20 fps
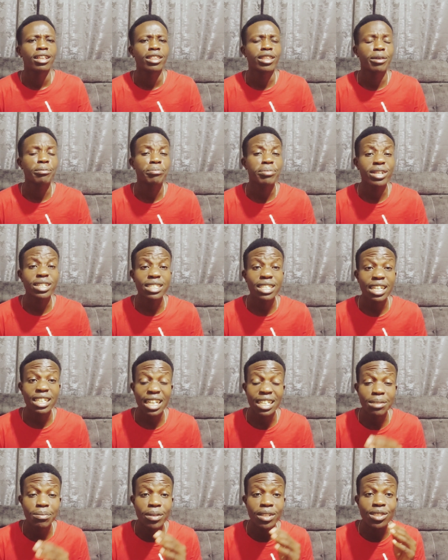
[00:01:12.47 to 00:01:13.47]
the president
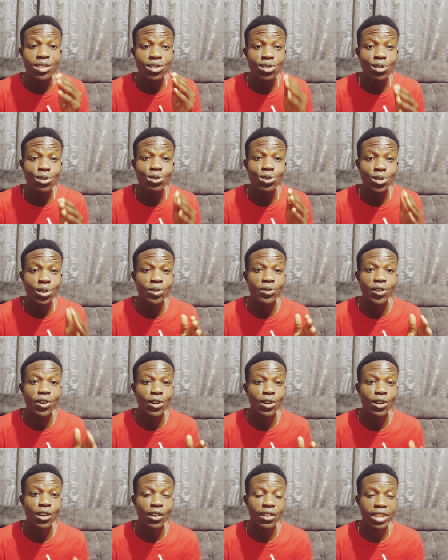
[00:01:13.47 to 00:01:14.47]
has been so, so
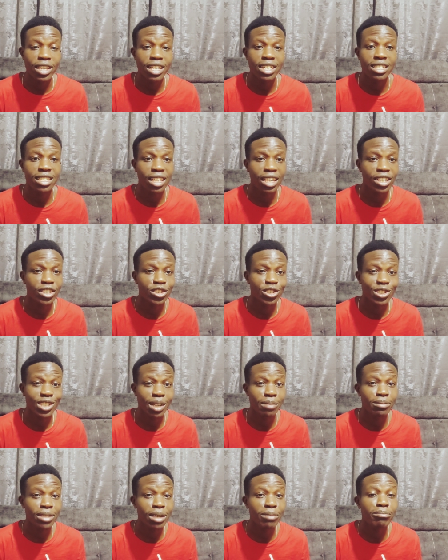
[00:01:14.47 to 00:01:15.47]
vocal on these issues.
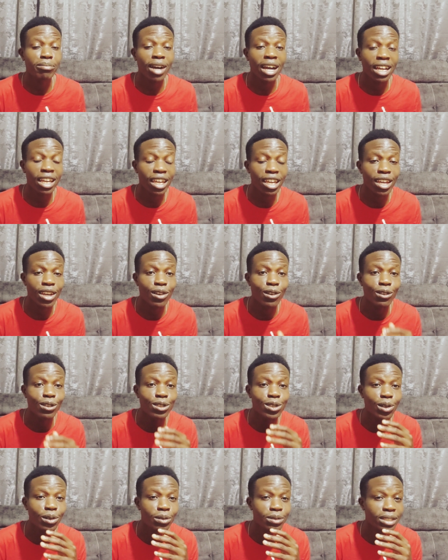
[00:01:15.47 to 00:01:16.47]
Sometime back, he
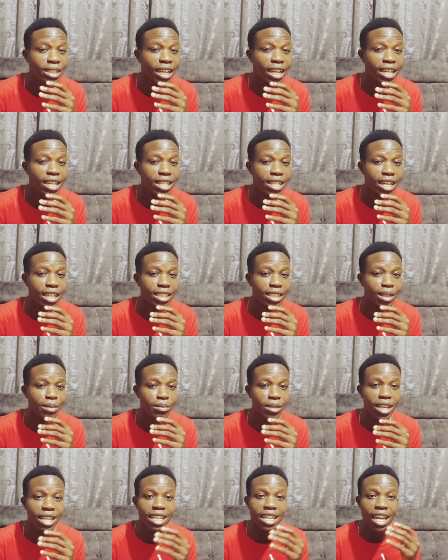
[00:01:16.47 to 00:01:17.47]
also said that
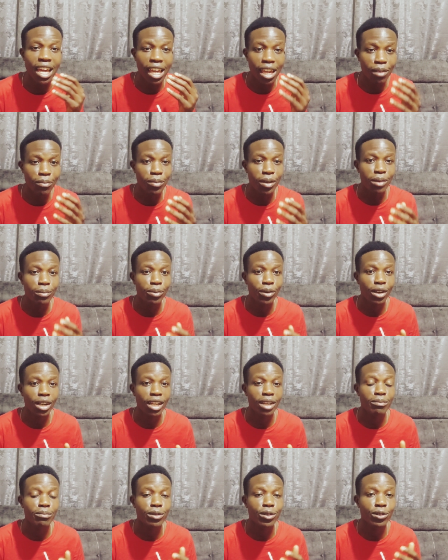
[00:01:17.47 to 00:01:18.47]
um, the gay people
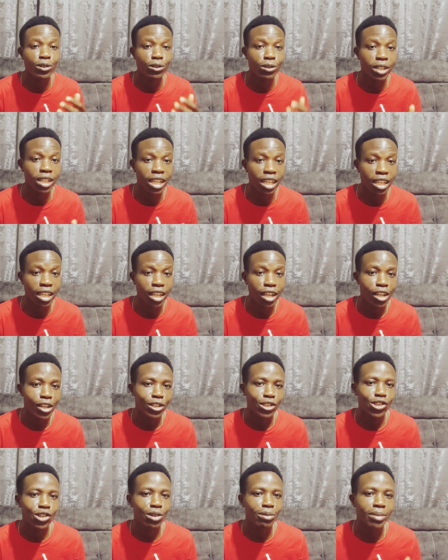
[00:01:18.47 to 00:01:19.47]
in Burundi
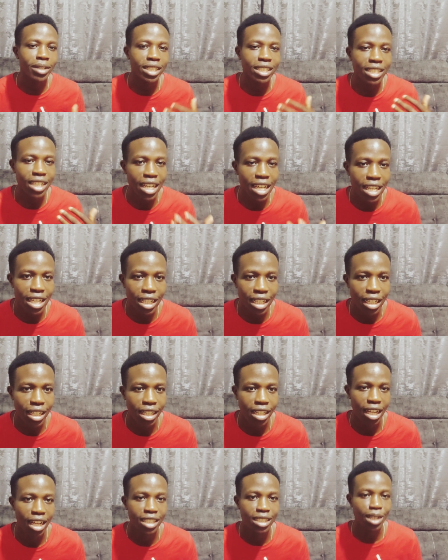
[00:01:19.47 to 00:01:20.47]
should be jailed.
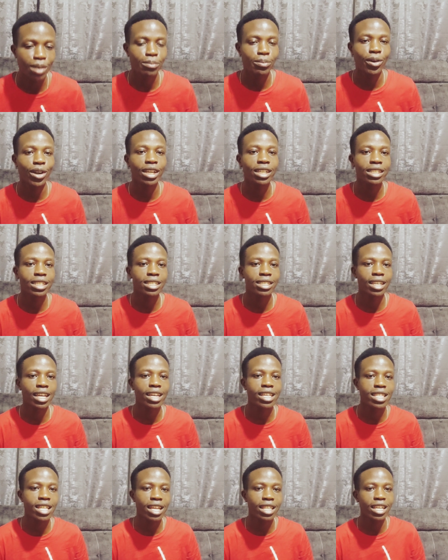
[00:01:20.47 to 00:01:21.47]
At some point, he
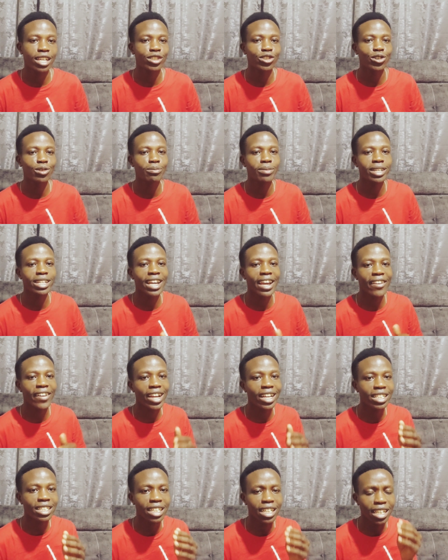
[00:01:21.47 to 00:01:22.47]
said that they should be
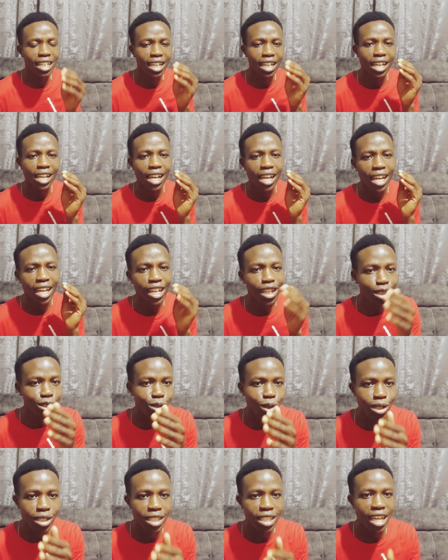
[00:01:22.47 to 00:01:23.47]
directed
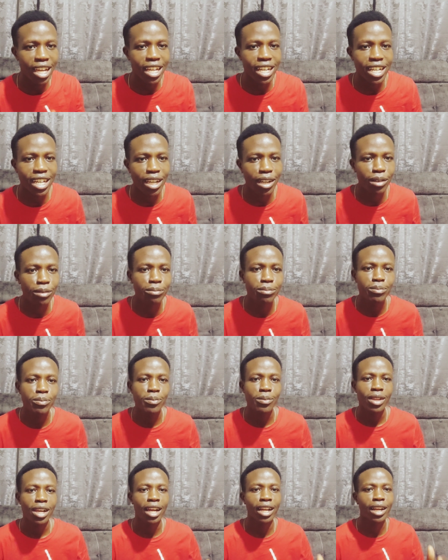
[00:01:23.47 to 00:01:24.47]
into a stadium
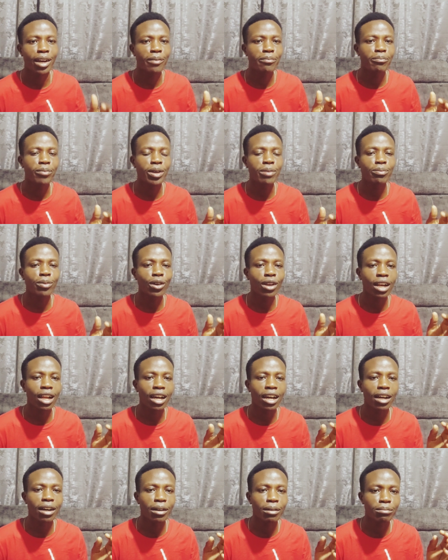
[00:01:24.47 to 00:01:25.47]
and um, people
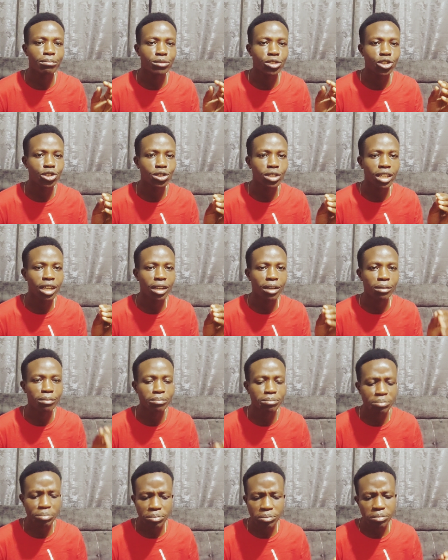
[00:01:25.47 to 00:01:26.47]
um, should
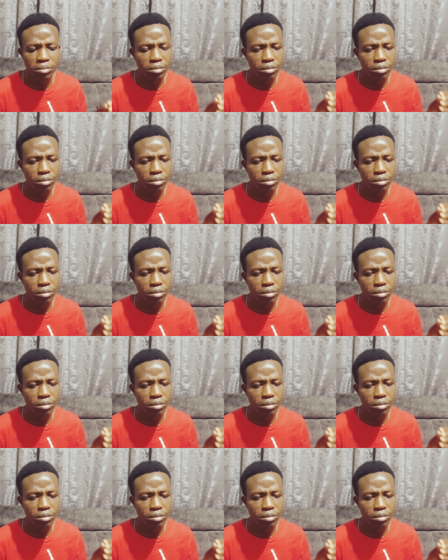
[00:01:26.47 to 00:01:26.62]
um,